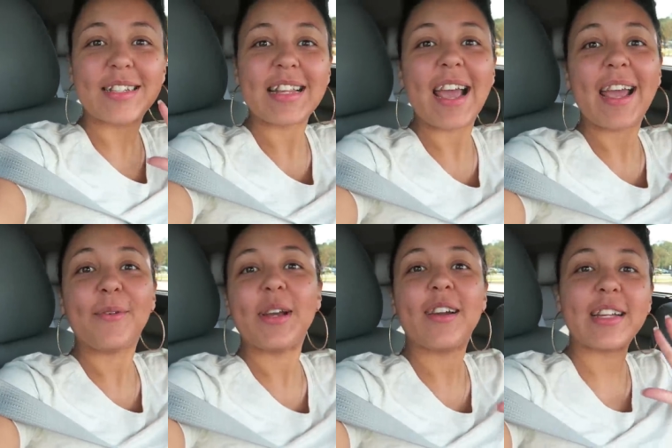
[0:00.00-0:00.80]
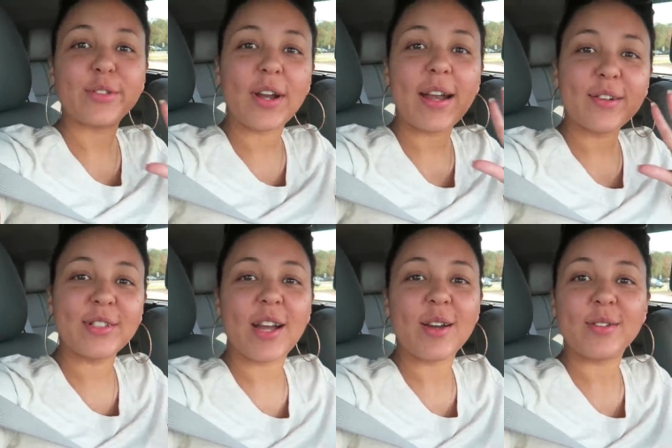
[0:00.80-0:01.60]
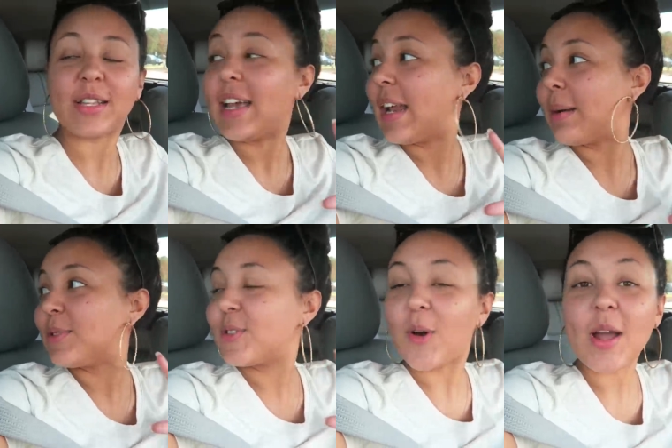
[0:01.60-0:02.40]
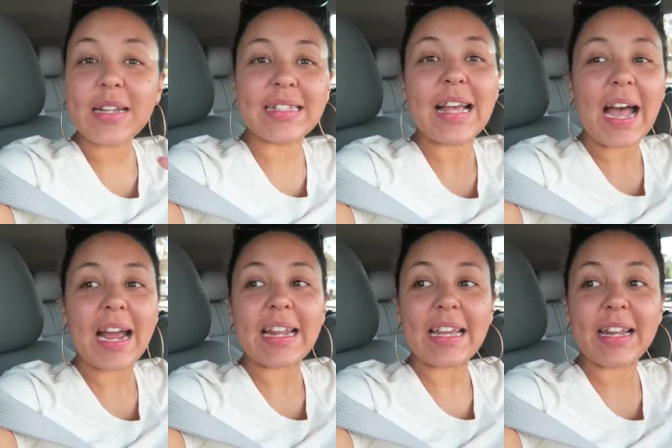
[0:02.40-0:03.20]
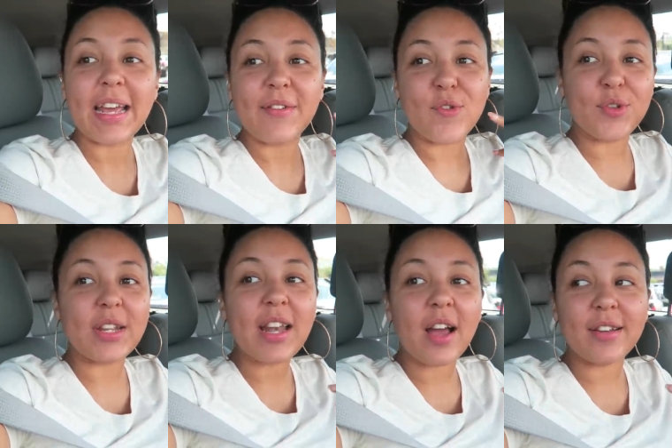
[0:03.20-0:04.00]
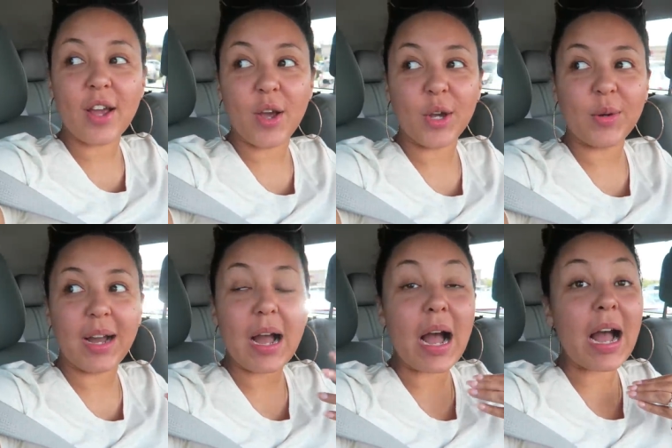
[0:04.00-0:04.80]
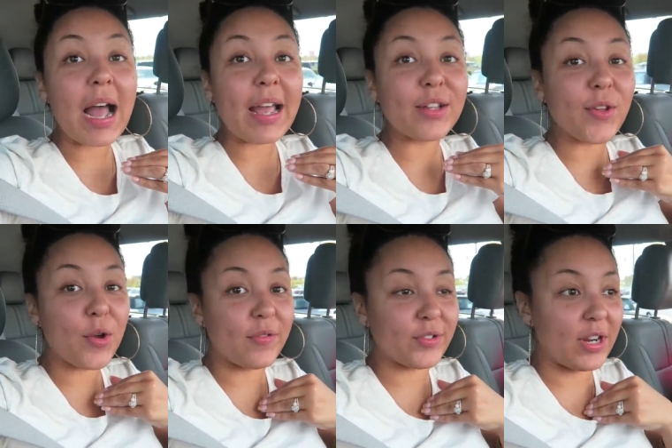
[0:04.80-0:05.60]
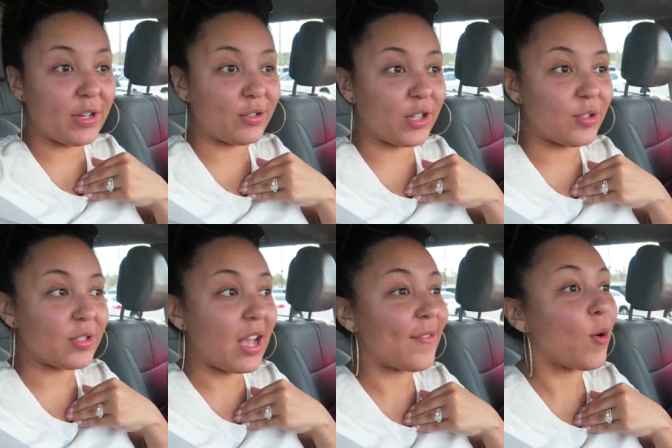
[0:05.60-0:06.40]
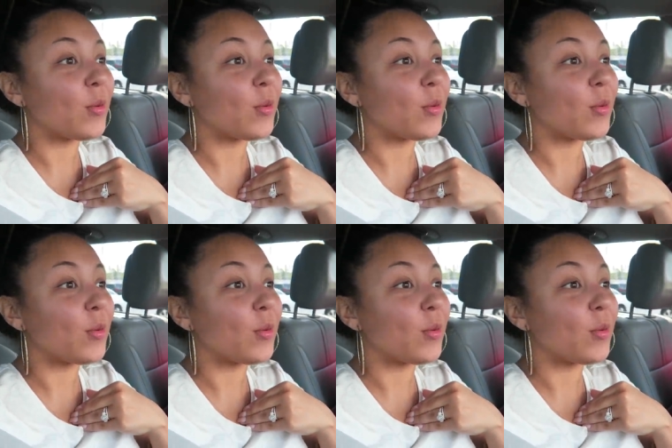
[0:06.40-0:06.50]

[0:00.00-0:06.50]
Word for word: today we are at Trader Joe's and I'm so excited. If you did not know, I love Trader Joe's. I've